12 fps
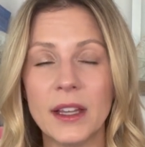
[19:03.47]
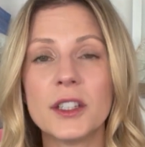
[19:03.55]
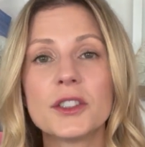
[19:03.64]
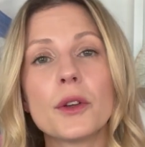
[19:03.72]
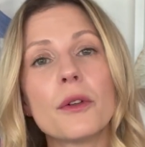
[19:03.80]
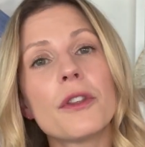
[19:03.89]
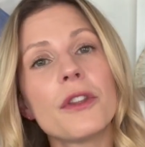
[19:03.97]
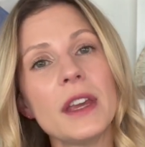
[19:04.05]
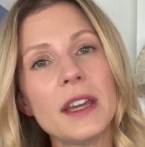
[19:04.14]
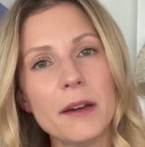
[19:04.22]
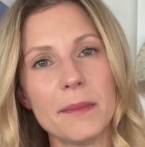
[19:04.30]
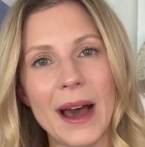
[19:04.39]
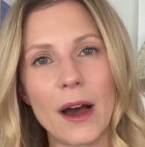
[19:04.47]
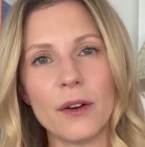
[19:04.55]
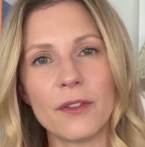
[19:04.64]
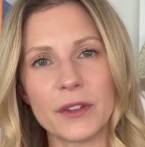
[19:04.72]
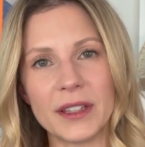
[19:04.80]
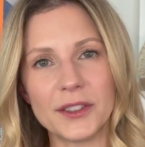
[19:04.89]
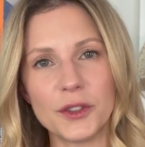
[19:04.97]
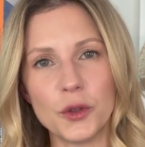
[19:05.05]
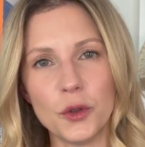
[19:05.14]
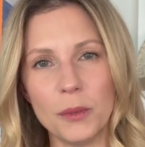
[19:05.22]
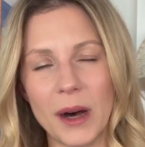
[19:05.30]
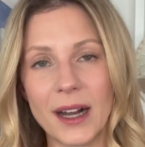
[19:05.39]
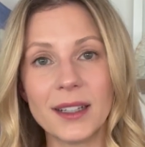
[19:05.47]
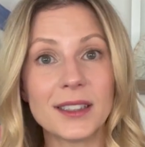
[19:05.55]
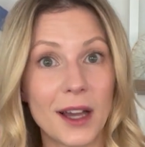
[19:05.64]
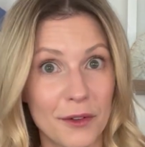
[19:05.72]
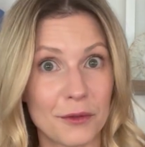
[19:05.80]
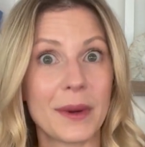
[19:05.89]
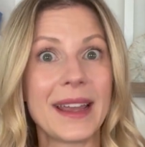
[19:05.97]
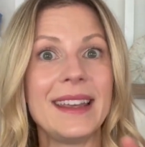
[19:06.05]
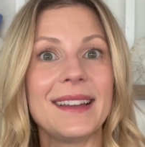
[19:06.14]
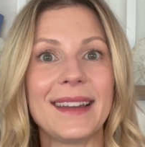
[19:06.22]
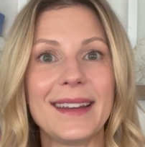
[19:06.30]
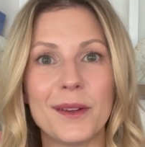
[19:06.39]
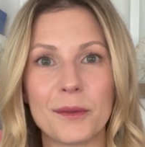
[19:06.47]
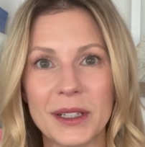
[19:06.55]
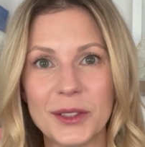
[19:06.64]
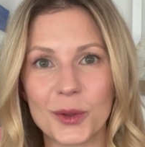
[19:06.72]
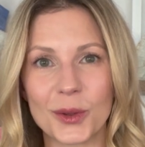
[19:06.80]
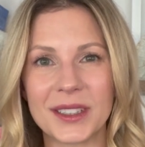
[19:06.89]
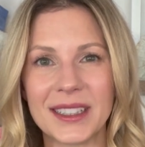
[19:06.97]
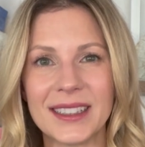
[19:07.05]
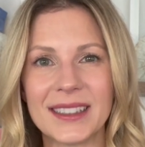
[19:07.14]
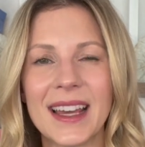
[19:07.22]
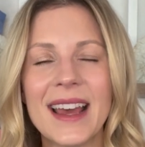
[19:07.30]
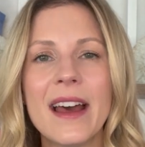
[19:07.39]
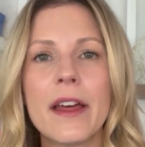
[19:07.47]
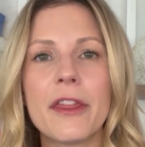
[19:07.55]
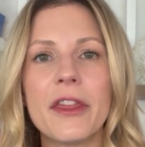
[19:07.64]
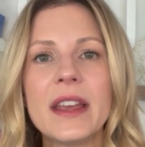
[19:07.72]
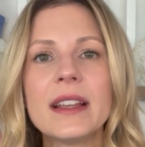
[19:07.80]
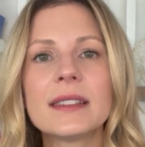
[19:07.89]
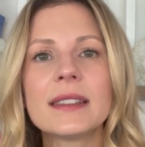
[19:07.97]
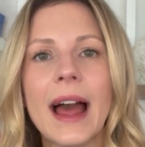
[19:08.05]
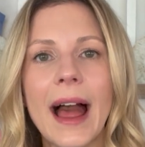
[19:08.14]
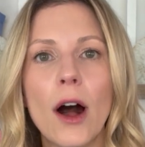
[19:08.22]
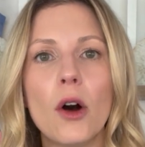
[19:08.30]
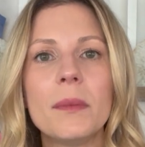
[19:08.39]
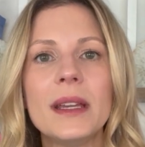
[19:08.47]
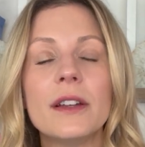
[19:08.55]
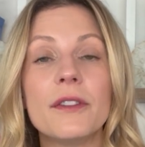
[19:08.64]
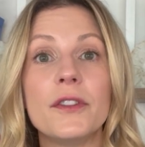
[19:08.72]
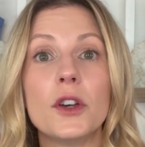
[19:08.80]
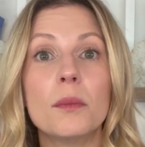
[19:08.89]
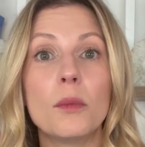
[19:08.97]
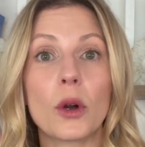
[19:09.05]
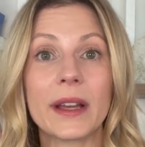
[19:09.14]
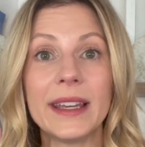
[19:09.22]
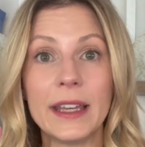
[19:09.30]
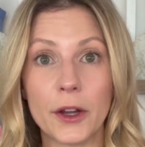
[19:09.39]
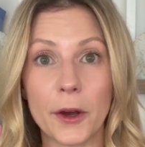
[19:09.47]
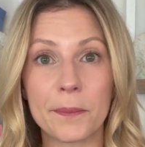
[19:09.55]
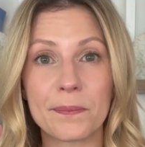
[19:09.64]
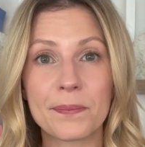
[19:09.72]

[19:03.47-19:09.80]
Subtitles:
So think about, for this toolbox of regulating resources, things that help me to feel more here.